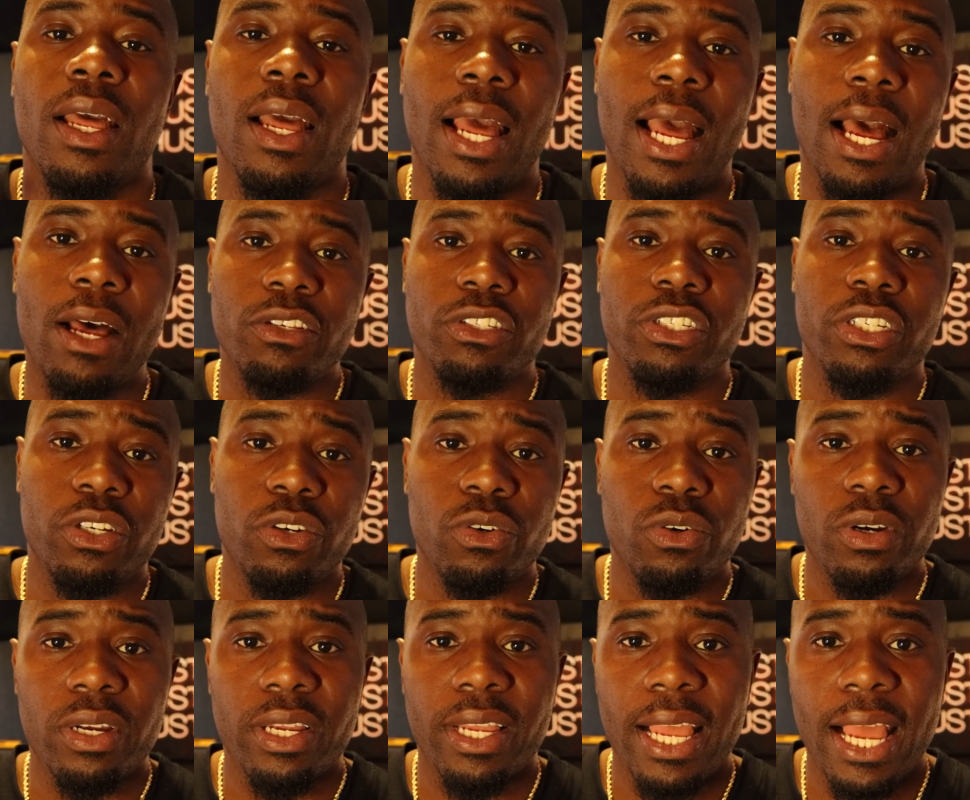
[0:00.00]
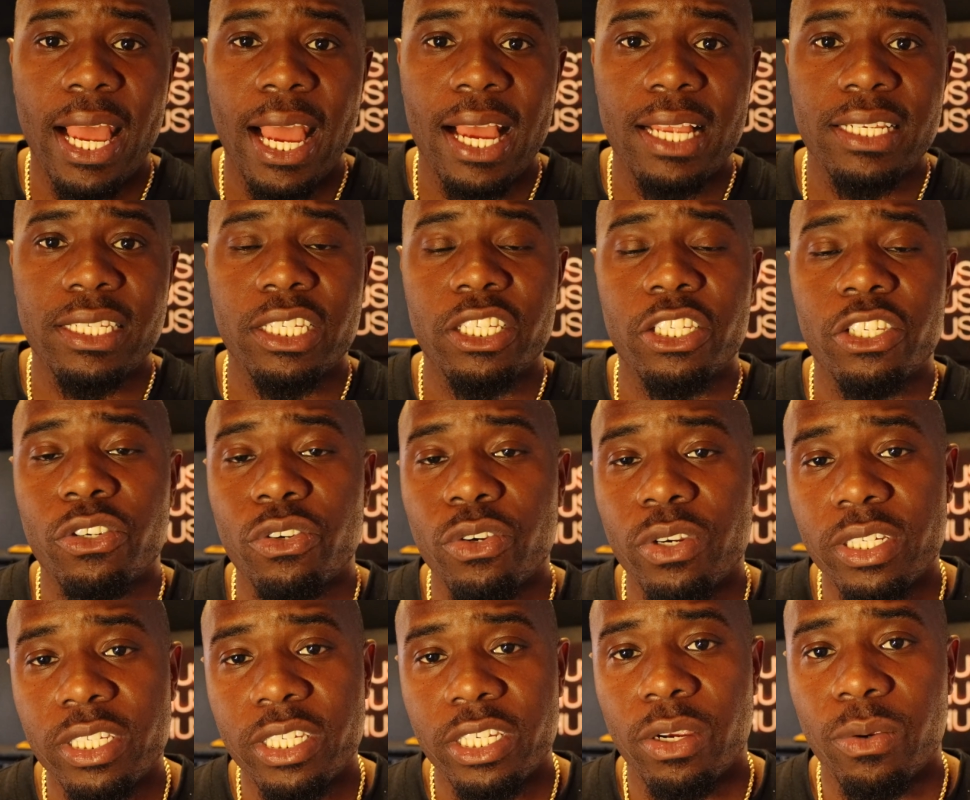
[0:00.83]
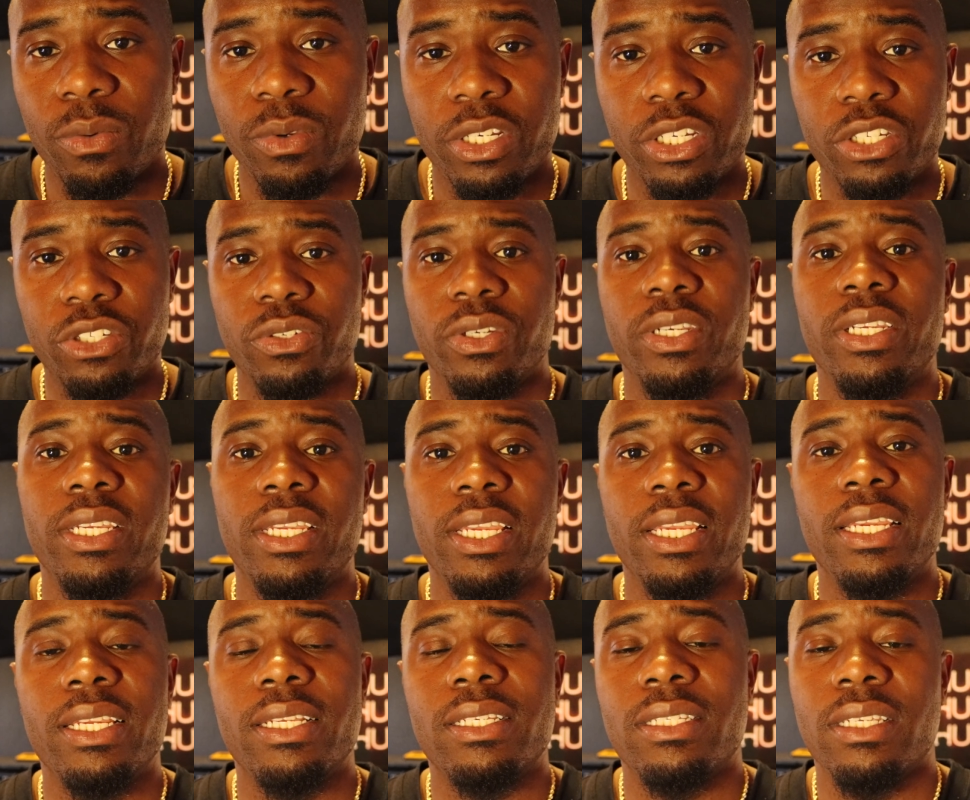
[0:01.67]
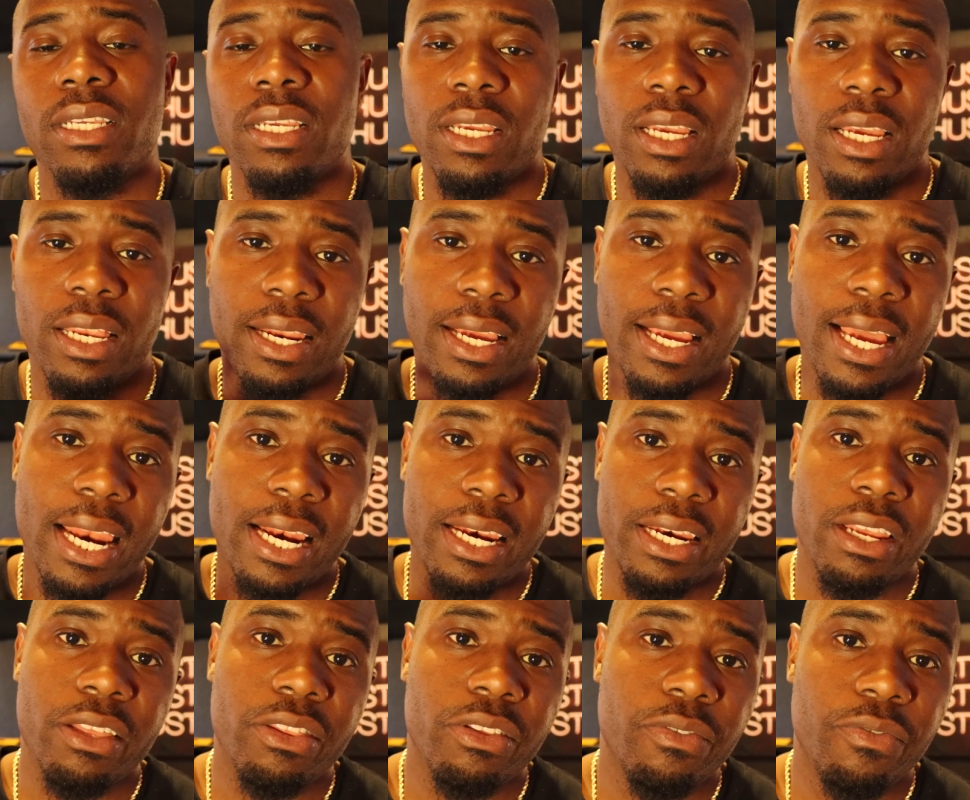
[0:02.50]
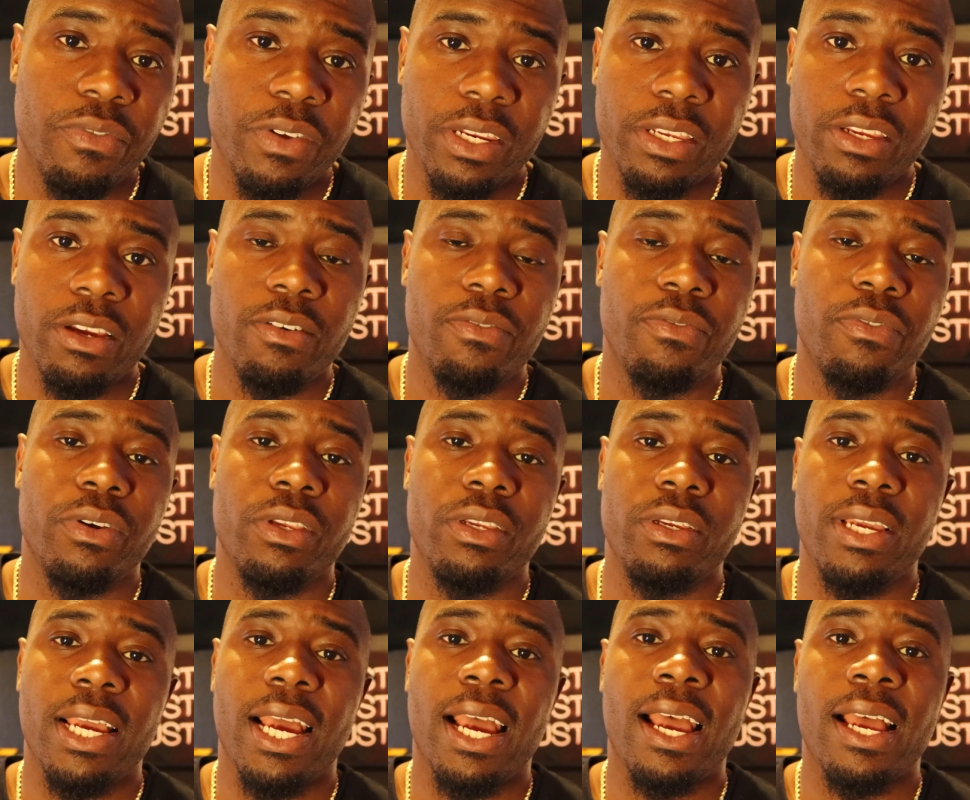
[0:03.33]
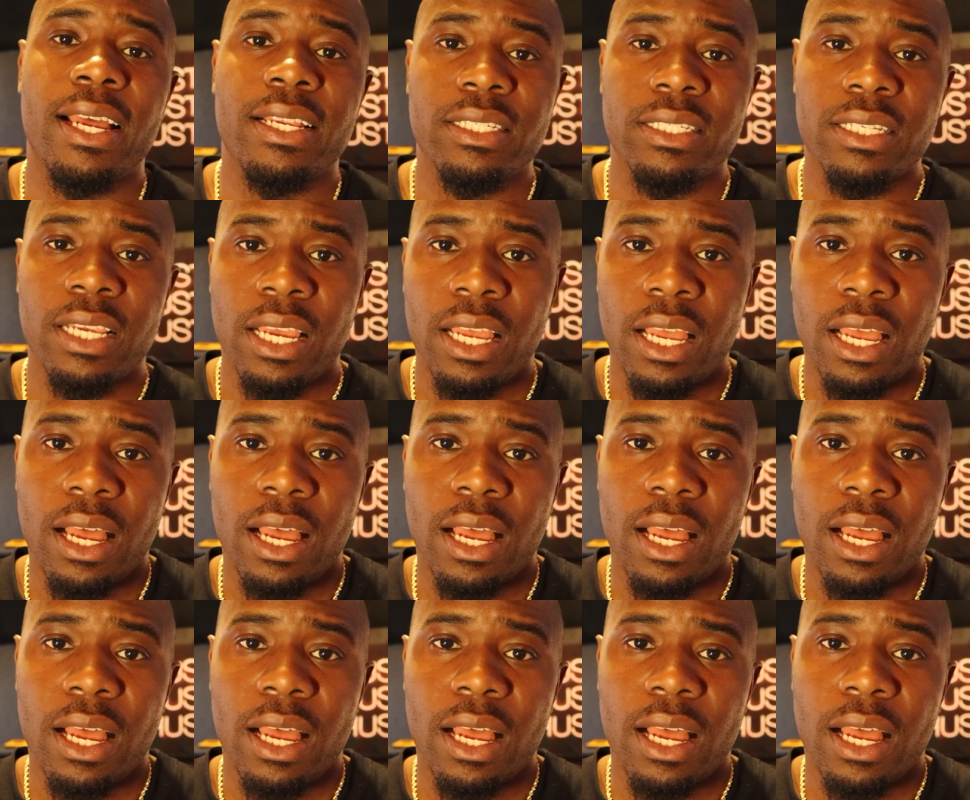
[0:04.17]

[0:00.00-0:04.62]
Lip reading: How's it going, guys? It's Chris here with Street Geeks, and I got another video for you guys.